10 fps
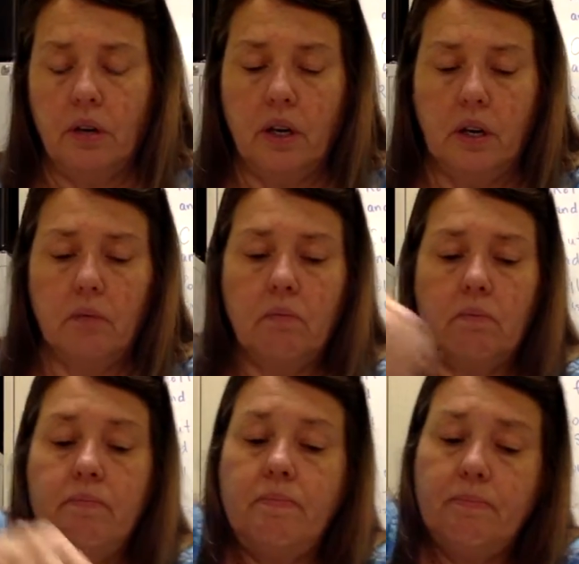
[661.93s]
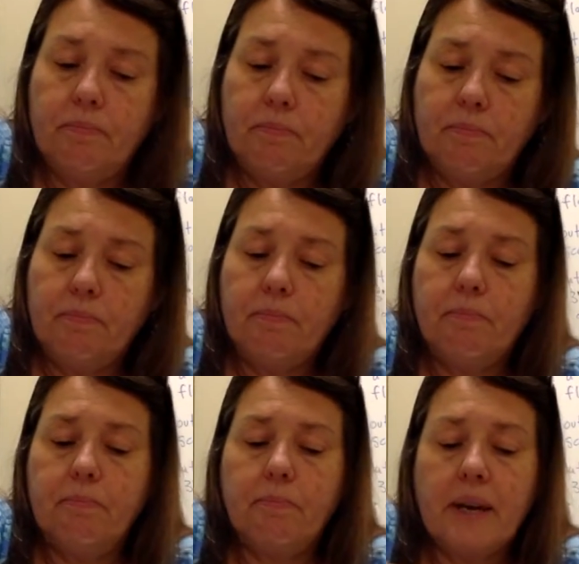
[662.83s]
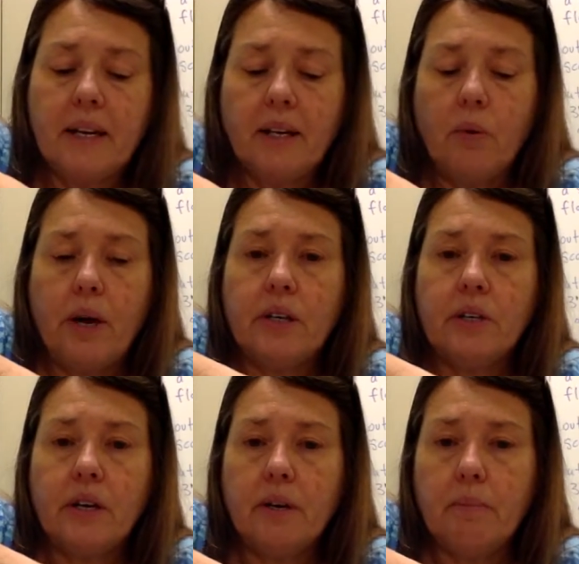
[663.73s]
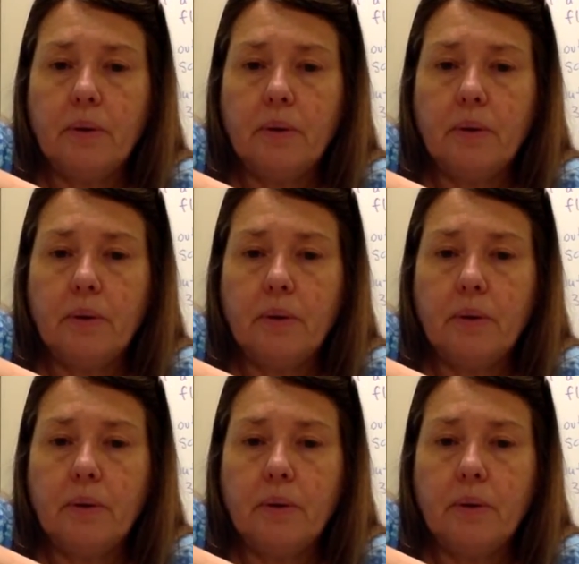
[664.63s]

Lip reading: and make it go out of shape.